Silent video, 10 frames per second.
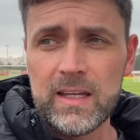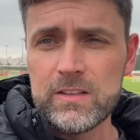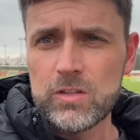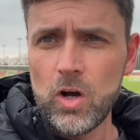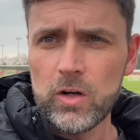
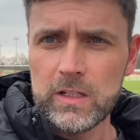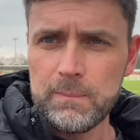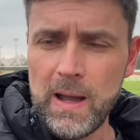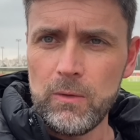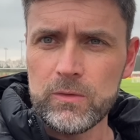he's talking
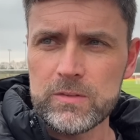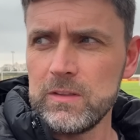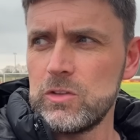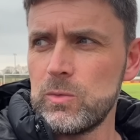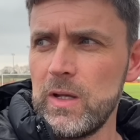about the
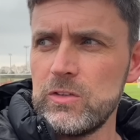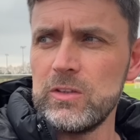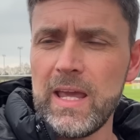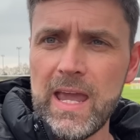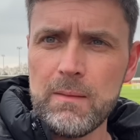
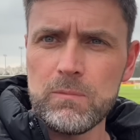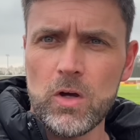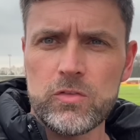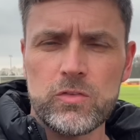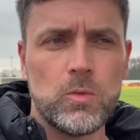situation, him,
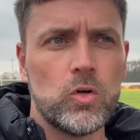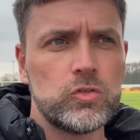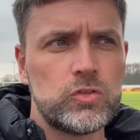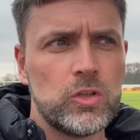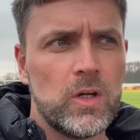not so
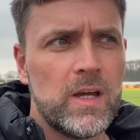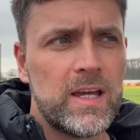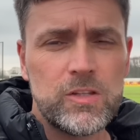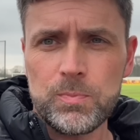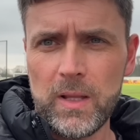much
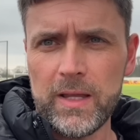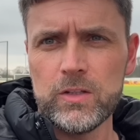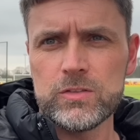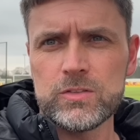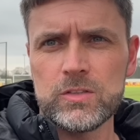his
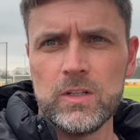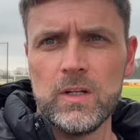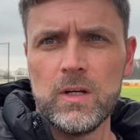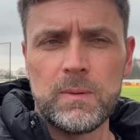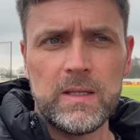players
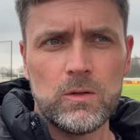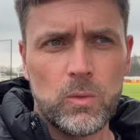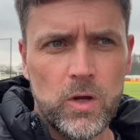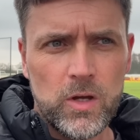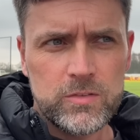being the
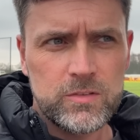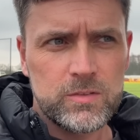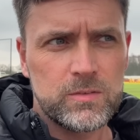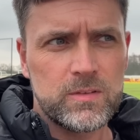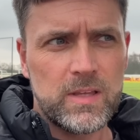worst.